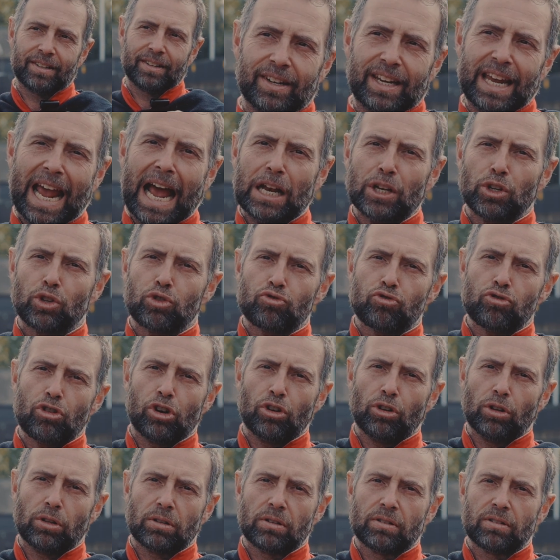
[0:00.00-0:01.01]
can
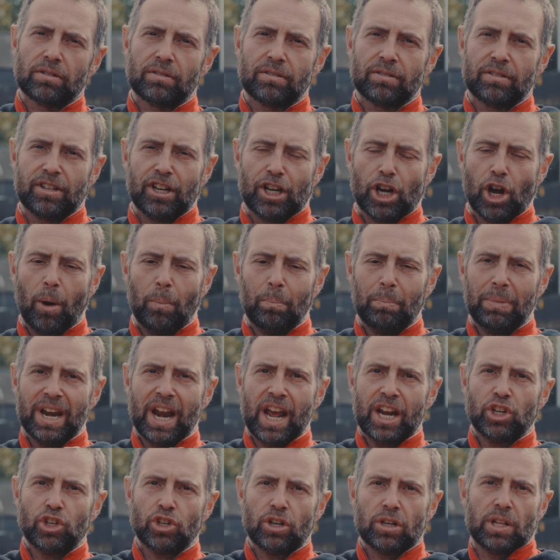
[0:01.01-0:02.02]
struggle, the
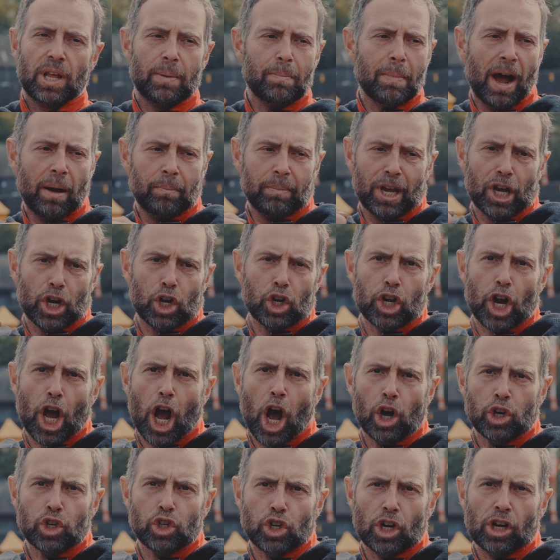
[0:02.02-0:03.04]
combination. They might be a good
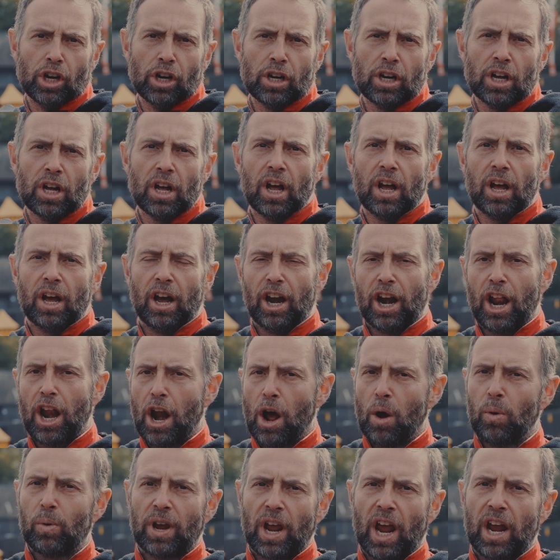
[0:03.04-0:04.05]
archer and an
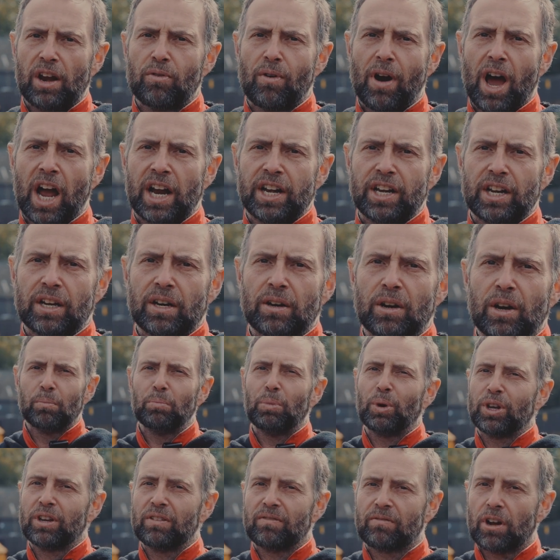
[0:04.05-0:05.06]
okay rider,
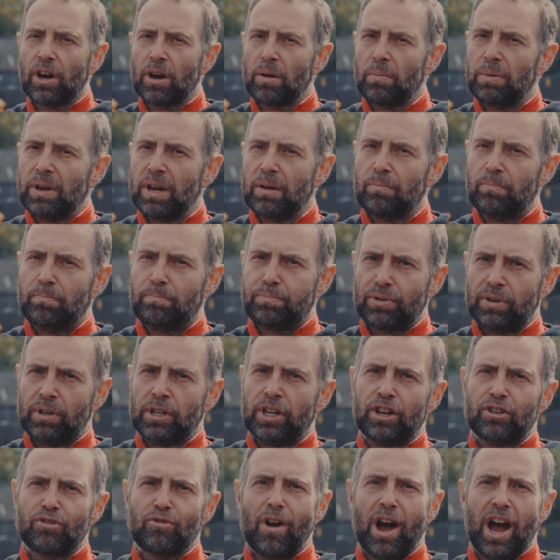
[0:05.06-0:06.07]
but you've got to be a
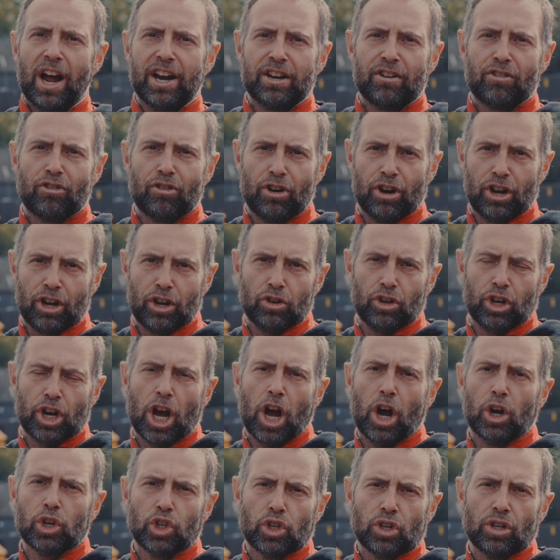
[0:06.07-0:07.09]
brilliant rider and a good
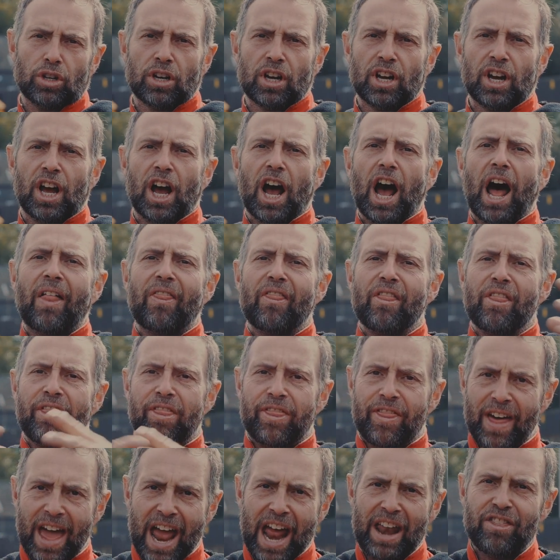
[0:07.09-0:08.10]
archer, and
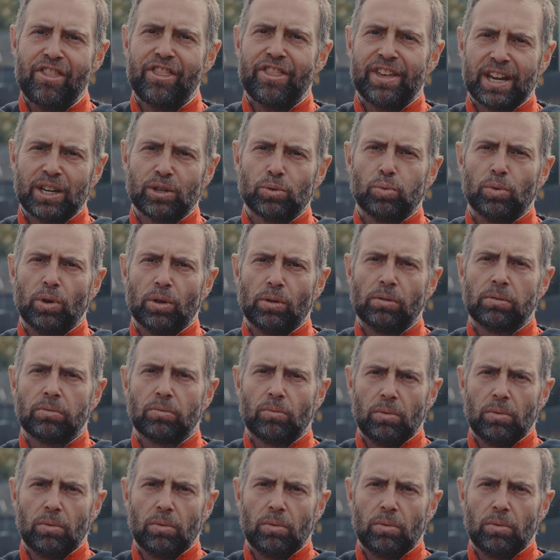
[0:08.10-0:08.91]
then things will